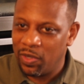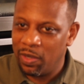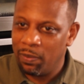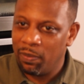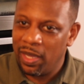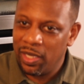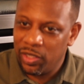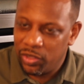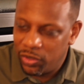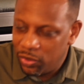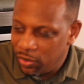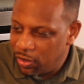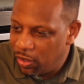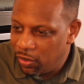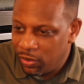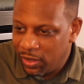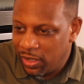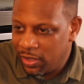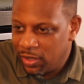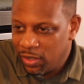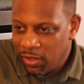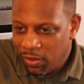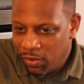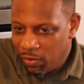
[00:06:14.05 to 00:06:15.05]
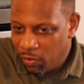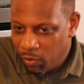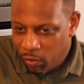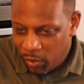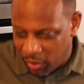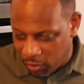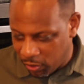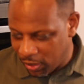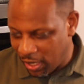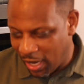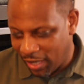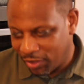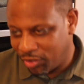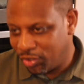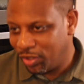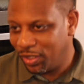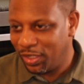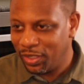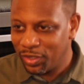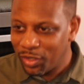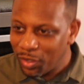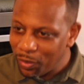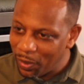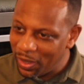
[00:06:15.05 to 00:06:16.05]
it makes you know there's no we could
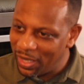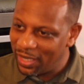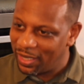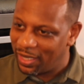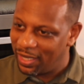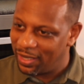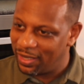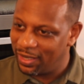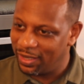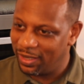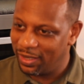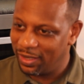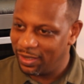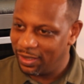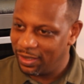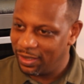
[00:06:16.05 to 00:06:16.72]
actually do it again. Yeah, of